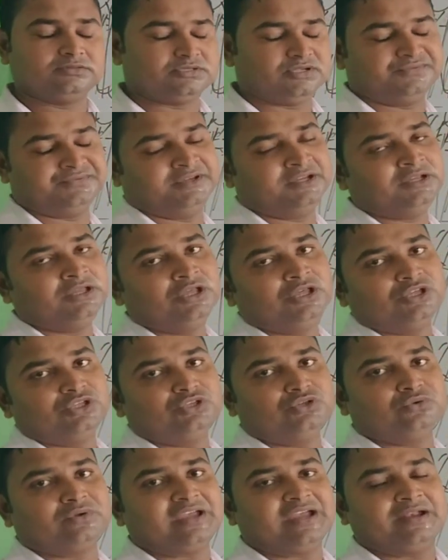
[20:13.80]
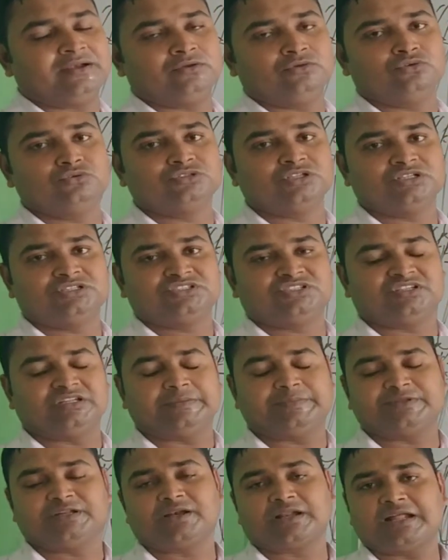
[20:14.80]
topic you can do the
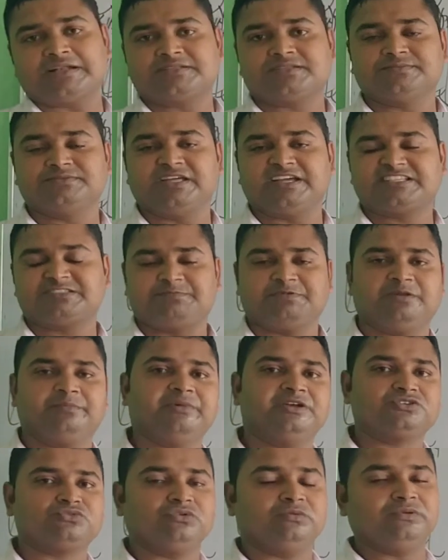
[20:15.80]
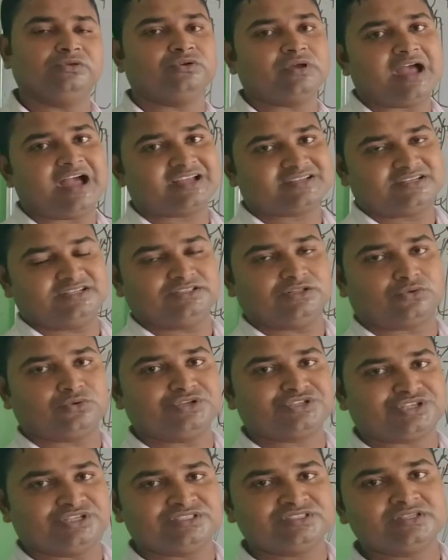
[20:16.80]
several kinds of the experiments will be asked in the
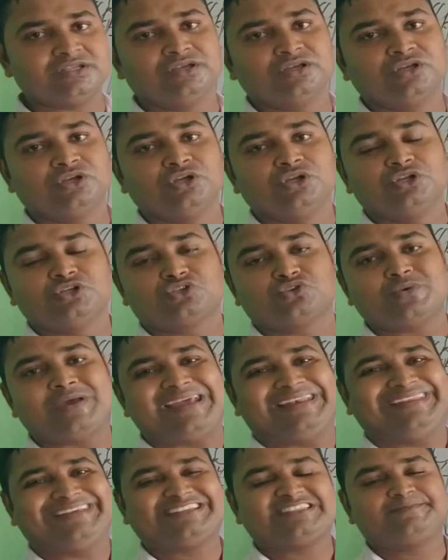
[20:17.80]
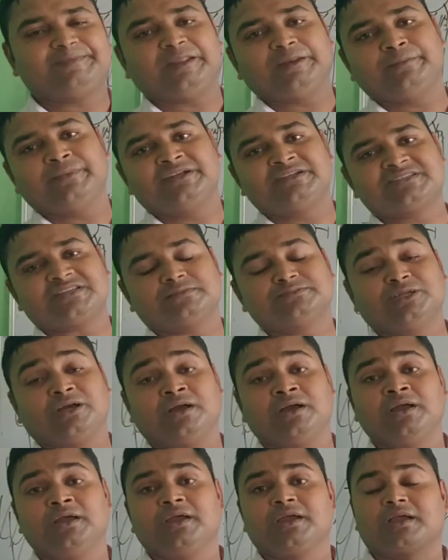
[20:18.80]
questions. So an experiments of
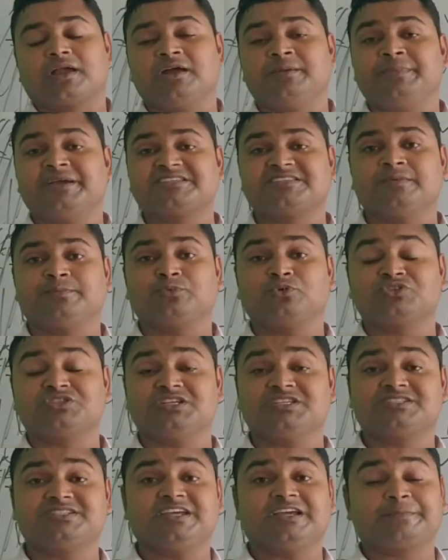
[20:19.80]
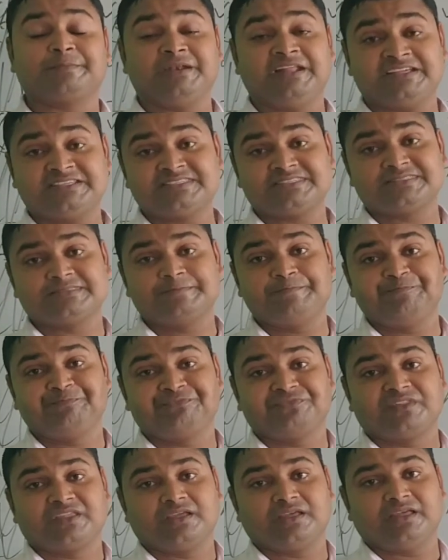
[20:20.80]
the convection process take place.
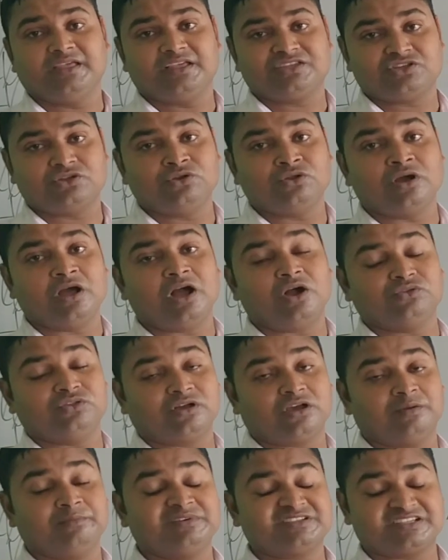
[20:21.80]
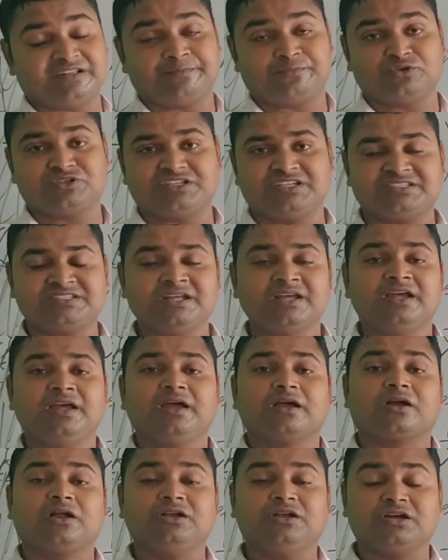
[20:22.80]
Yes or no? How the conduction
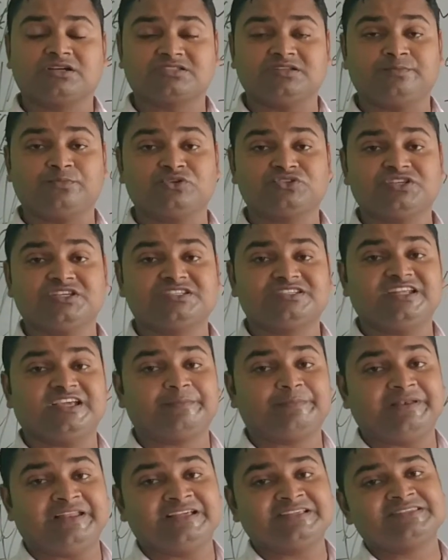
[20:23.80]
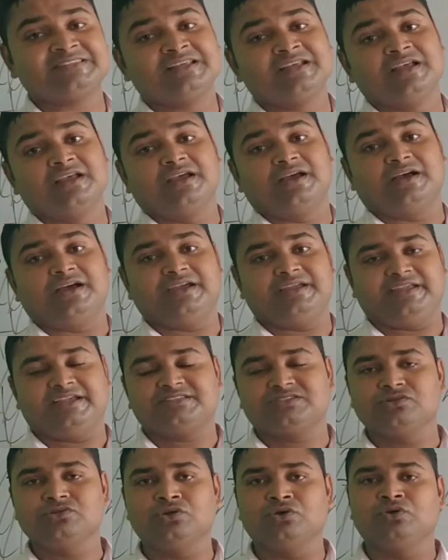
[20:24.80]
process take place.
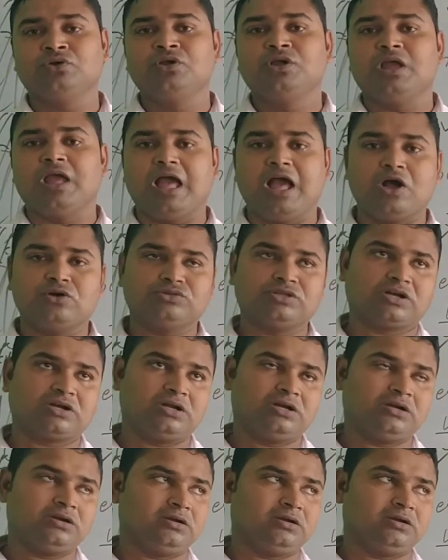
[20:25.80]
Yes or no? How the